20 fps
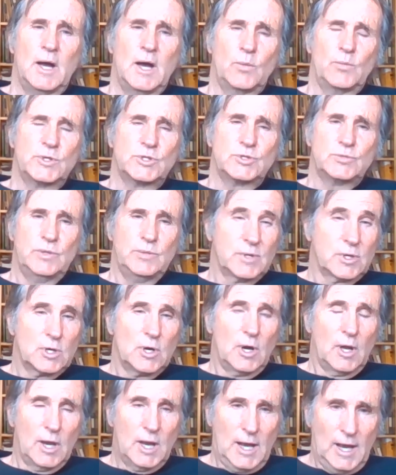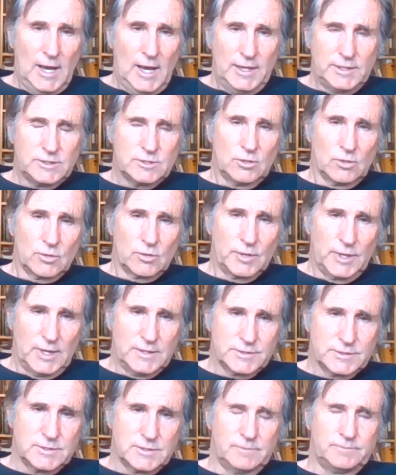which we would call High
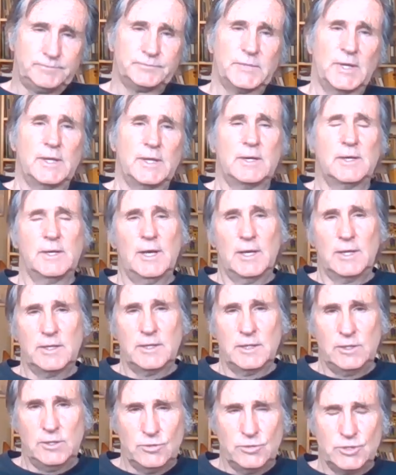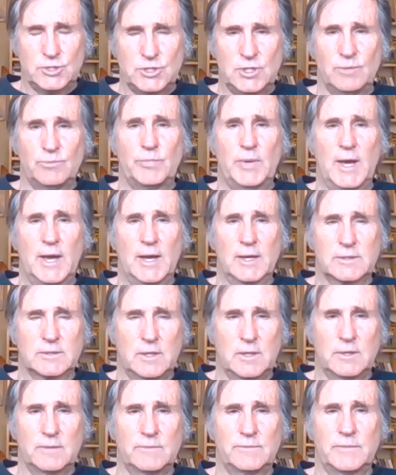Toryism, and it had a huge impact,
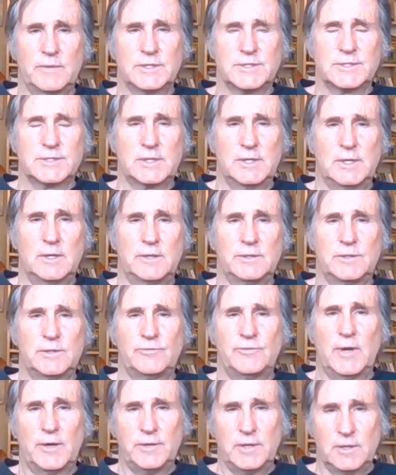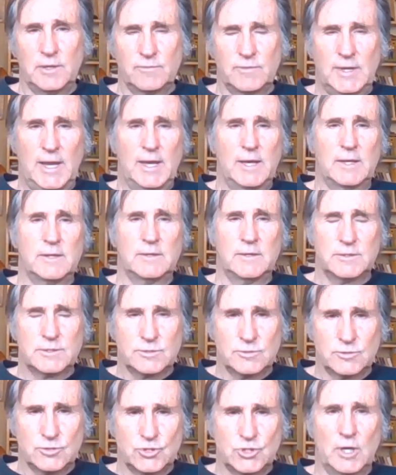obviously, on the founding of Canada.
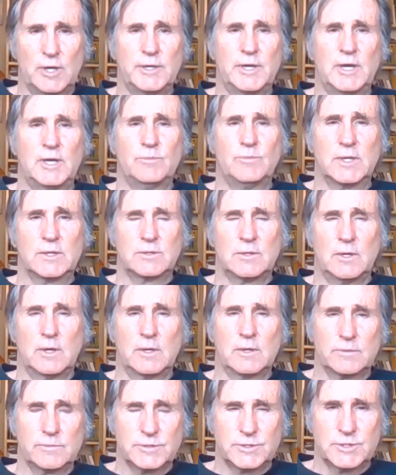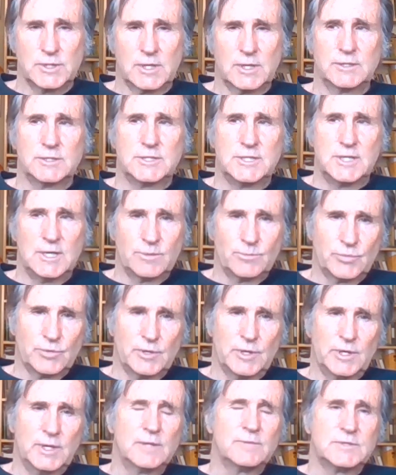Sir John A. Macdonald was a
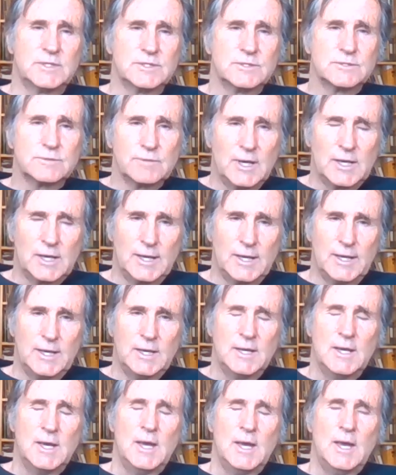contemporary of Disraeli.